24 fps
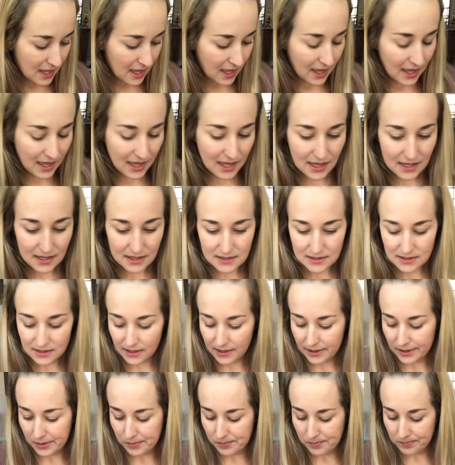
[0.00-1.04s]
and
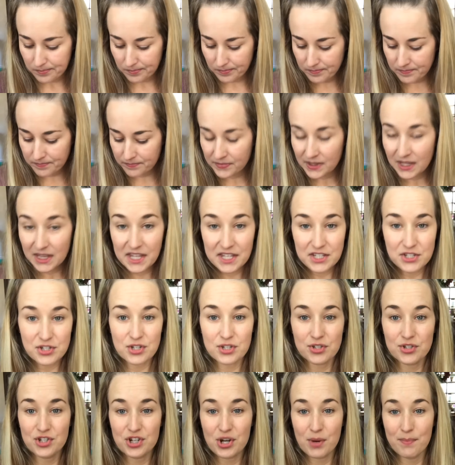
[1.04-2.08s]
let's
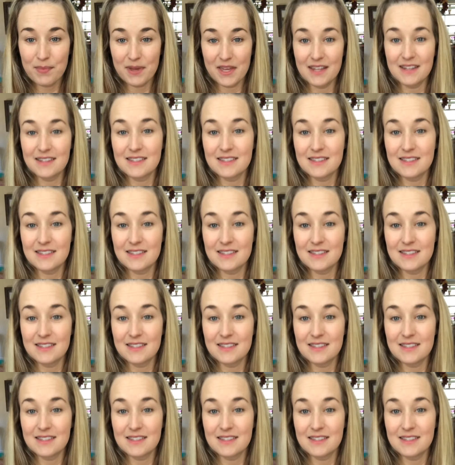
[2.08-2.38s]
just jump in.